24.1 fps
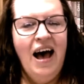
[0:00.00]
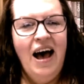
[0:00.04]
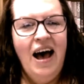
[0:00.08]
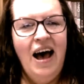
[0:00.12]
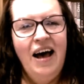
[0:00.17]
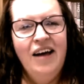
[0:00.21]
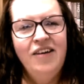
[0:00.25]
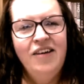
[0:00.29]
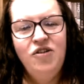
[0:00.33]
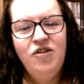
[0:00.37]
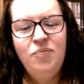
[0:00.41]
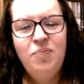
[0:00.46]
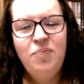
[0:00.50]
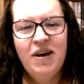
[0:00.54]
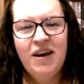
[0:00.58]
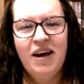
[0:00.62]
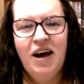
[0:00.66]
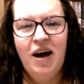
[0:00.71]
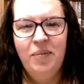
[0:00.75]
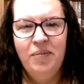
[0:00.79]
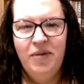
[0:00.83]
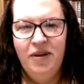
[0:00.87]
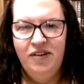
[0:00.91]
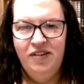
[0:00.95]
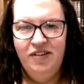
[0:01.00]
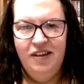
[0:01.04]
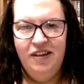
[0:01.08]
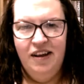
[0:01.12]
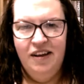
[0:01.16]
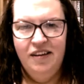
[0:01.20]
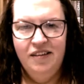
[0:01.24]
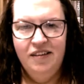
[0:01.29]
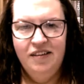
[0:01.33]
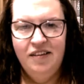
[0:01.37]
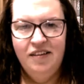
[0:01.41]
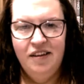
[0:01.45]
And you pick up those
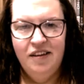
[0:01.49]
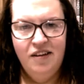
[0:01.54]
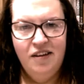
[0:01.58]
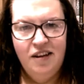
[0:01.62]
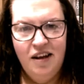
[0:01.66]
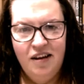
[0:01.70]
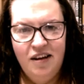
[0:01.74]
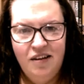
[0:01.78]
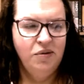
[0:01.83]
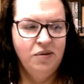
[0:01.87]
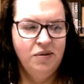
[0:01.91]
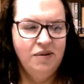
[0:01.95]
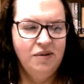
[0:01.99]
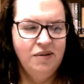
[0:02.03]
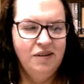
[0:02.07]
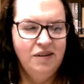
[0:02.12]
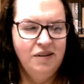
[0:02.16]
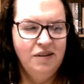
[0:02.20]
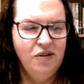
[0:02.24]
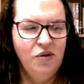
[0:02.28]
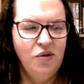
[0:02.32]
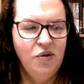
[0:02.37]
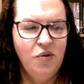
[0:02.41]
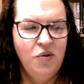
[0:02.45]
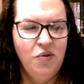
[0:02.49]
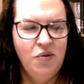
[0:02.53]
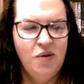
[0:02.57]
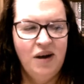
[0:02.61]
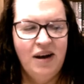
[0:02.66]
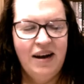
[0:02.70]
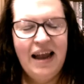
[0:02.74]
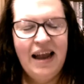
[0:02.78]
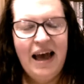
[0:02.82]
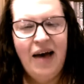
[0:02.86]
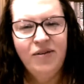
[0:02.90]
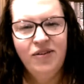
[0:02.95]
things and then you
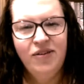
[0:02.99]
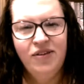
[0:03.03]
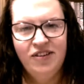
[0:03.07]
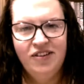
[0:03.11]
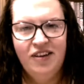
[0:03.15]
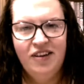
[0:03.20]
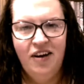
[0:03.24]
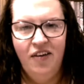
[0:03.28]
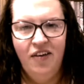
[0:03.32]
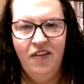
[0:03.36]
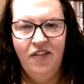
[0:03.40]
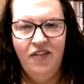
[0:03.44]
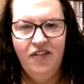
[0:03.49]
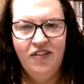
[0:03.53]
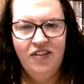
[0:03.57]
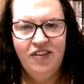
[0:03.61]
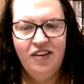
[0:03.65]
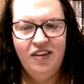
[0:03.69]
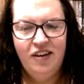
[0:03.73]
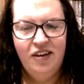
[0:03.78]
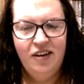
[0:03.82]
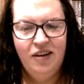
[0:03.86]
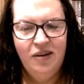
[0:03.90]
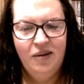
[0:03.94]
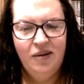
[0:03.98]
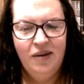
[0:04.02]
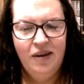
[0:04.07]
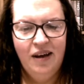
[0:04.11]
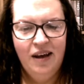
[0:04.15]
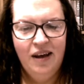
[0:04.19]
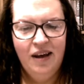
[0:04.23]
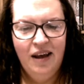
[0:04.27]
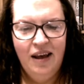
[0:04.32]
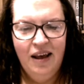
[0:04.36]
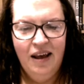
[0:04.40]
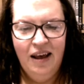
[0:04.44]
allow yourself to
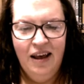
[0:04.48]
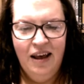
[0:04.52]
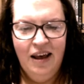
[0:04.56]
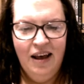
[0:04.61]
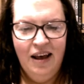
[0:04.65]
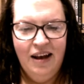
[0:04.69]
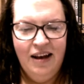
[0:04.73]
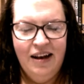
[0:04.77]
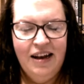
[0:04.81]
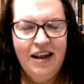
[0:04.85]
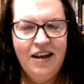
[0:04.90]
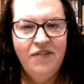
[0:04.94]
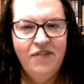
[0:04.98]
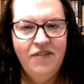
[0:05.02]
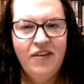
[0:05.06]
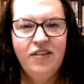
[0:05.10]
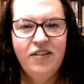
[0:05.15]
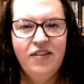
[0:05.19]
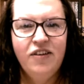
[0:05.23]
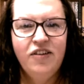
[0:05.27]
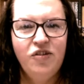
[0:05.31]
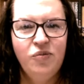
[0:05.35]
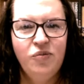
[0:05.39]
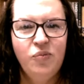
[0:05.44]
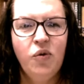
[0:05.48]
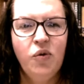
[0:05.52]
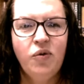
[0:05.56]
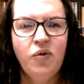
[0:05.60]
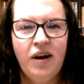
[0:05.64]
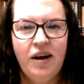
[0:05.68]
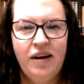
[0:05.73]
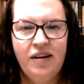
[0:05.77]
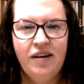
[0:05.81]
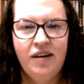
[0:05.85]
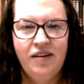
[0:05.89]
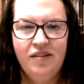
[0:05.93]
live in the
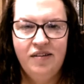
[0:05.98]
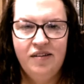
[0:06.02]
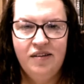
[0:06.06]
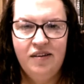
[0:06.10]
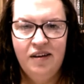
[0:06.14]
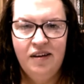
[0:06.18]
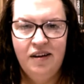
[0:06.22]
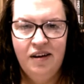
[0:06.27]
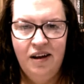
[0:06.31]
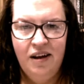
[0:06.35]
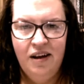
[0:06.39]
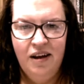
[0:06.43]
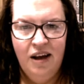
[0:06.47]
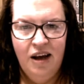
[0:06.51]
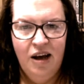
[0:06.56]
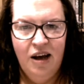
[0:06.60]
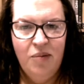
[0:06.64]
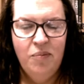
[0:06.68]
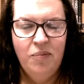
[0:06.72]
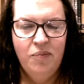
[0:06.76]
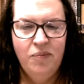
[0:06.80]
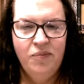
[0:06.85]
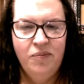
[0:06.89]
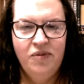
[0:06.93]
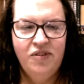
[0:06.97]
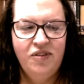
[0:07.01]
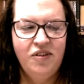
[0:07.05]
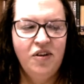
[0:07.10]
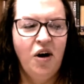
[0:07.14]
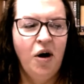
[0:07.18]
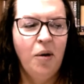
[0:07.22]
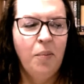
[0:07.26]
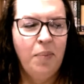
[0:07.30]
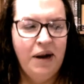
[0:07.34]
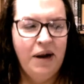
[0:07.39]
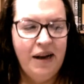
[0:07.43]
smallness and
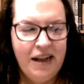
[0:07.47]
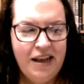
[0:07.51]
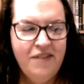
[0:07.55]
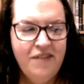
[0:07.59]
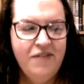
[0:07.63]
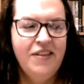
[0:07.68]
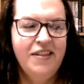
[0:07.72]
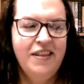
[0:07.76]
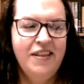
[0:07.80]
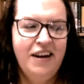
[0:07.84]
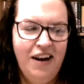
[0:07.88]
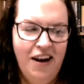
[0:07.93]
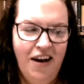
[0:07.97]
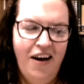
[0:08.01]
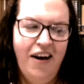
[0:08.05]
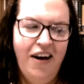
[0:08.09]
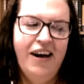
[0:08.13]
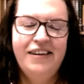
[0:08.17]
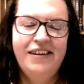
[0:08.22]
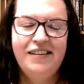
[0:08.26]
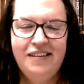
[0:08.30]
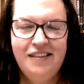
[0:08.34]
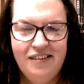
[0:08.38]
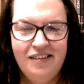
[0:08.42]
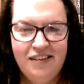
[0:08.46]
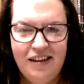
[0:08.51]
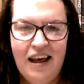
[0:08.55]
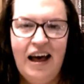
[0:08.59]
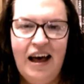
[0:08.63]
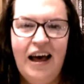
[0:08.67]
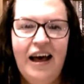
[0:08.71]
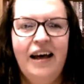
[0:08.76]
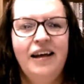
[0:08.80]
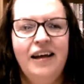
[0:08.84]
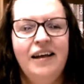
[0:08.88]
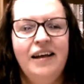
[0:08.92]
start believing the lies
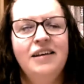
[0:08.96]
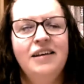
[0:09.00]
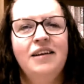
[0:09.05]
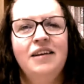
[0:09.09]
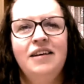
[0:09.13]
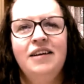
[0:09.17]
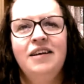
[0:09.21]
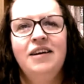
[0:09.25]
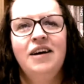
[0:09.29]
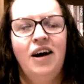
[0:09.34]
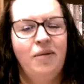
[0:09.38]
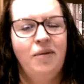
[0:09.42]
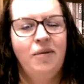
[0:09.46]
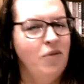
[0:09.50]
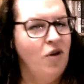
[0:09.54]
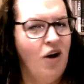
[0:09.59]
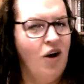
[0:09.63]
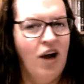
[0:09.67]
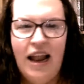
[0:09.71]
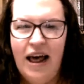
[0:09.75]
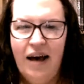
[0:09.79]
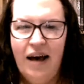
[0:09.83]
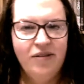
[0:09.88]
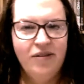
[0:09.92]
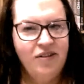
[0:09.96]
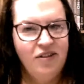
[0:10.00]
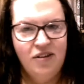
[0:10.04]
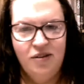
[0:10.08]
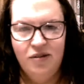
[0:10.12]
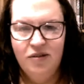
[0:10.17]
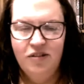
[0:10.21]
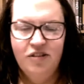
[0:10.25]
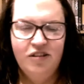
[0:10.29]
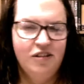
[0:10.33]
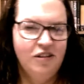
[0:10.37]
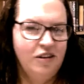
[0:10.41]
that I'm not allowed to,
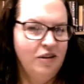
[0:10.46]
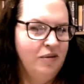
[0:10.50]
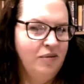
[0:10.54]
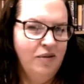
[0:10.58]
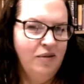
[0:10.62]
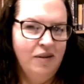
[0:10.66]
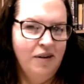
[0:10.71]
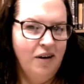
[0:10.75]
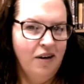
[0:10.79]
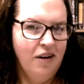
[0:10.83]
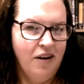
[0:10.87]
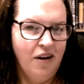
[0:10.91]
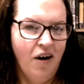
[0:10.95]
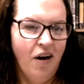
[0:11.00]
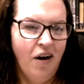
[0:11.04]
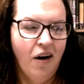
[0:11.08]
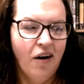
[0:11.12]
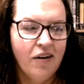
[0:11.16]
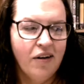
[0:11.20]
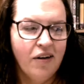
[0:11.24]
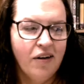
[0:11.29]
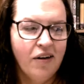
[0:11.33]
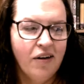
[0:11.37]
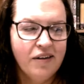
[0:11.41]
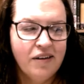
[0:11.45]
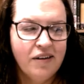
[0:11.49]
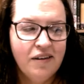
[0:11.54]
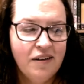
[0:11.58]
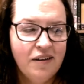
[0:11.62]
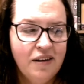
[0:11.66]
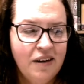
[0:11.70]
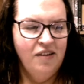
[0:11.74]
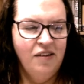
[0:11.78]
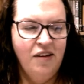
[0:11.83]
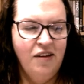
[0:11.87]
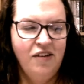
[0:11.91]
or I can't.
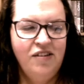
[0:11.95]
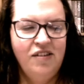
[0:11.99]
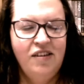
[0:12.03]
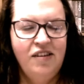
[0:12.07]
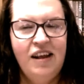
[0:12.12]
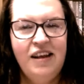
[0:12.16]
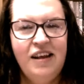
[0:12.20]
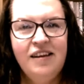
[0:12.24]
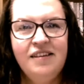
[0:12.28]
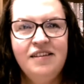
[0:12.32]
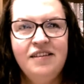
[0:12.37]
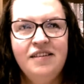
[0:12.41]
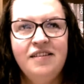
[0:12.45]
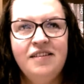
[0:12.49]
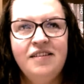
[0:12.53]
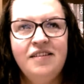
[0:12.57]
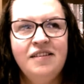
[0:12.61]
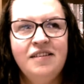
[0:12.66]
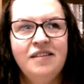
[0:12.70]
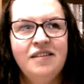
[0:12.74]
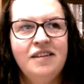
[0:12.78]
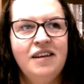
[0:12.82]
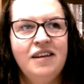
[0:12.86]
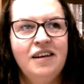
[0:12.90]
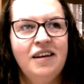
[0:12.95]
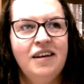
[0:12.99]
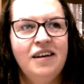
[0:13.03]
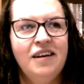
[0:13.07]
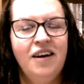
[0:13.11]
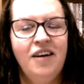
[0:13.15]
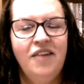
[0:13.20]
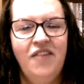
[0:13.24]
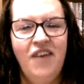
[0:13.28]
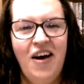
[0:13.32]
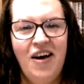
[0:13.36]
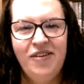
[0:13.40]
Those things that
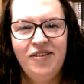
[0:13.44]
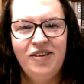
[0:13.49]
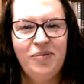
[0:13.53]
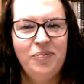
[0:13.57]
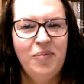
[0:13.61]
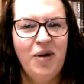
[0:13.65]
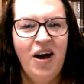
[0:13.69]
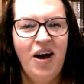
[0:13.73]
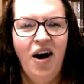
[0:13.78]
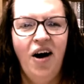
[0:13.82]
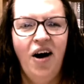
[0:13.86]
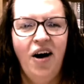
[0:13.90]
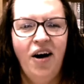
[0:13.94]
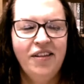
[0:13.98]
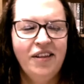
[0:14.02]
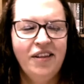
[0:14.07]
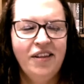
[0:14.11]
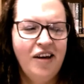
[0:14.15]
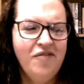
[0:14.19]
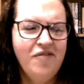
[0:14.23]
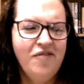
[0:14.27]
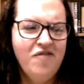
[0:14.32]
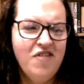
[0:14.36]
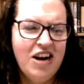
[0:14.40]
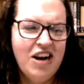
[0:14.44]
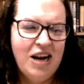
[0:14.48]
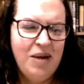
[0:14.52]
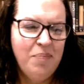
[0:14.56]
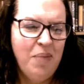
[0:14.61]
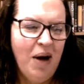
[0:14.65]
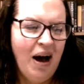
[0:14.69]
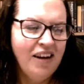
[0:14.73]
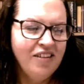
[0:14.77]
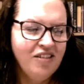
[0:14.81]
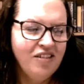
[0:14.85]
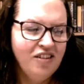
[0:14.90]
I've held in my heart that I'm really
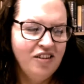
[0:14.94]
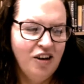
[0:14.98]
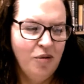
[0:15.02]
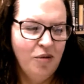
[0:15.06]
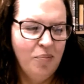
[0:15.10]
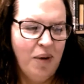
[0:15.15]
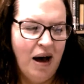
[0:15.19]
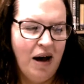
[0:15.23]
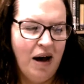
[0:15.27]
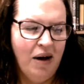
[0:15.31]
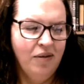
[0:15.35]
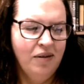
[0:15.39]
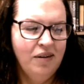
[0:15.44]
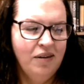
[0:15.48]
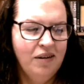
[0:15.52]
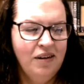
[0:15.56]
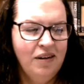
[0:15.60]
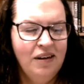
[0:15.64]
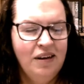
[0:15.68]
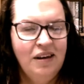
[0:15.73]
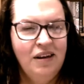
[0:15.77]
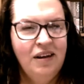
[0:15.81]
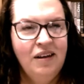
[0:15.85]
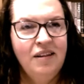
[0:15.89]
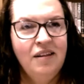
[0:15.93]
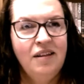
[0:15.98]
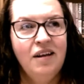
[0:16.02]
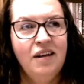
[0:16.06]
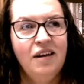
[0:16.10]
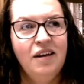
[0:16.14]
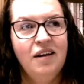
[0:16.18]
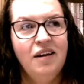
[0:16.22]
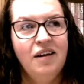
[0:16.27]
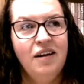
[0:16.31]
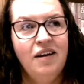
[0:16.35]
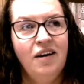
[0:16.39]
passionate about,
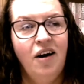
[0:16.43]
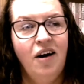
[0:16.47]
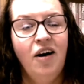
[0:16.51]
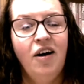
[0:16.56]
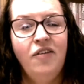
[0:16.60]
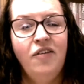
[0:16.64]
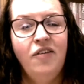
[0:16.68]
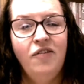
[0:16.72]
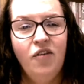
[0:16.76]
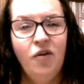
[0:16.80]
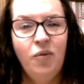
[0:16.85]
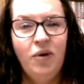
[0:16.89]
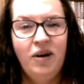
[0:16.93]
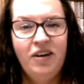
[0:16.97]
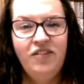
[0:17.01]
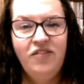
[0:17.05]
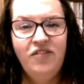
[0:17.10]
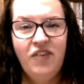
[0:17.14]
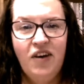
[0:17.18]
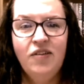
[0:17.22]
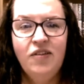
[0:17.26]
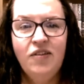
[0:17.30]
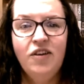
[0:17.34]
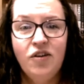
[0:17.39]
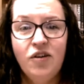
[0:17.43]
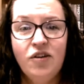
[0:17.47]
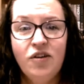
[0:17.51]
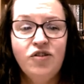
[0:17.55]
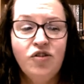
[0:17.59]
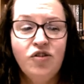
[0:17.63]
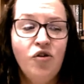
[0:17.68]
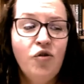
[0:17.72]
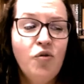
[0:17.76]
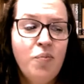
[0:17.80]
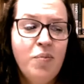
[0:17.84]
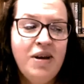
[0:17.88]
that I've always felt that God's
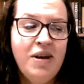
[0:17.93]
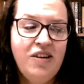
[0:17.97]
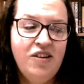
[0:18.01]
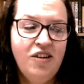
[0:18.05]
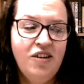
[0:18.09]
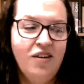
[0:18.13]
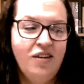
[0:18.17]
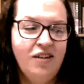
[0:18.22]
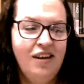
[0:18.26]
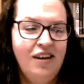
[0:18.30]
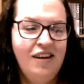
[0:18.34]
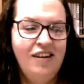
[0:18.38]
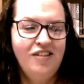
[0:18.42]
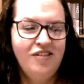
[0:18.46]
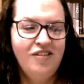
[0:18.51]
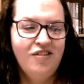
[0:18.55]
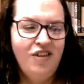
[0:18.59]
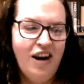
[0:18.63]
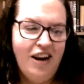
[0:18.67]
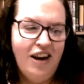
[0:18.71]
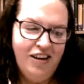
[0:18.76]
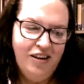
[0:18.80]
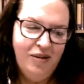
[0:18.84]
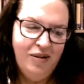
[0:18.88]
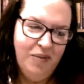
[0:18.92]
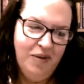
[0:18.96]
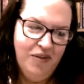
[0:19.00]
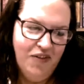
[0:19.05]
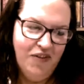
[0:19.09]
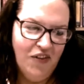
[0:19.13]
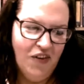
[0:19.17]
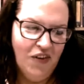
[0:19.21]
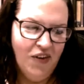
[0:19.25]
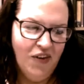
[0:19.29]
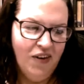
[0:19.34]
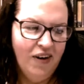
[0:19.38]
called me to, that he's created me
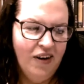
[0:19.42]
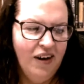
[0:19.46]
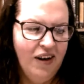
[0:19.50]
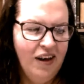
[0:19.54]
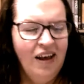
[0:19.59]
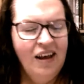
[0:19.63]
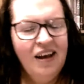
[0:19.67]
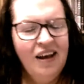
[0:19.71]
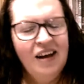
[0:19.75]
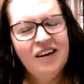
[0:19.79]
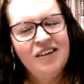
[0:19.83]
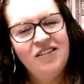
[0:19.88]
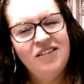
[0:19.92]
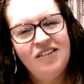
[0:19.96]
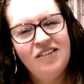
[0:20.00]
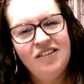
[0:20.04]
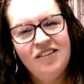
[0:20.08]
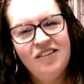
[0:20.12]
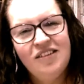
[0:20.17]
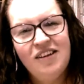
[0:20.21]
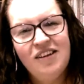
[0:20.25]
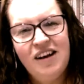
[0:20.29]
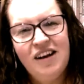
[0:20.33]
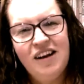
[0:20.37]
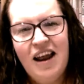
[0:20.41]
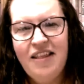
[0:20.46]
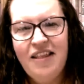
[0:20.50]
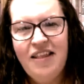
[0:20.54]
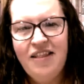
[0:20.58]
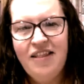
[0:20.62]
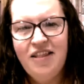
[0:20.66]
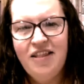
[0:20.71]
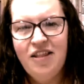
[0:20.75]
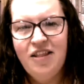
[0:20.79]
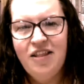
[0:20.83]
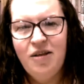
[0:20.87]
for, I just let
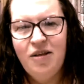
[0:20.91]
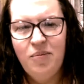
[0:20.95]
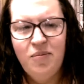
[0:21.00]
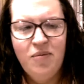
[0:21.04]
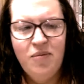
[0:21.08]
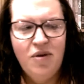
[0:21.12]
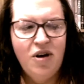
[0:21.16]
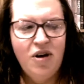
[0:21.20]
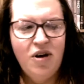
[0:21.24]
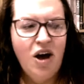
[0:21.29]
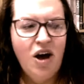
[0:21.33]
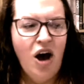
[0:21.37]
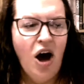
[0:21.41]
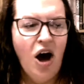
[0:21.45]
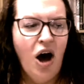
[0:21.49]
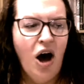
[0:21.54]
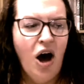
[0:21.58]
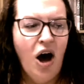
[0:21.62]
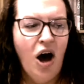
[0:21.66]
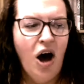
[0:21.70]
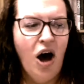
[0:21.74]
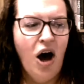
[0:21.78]
them go.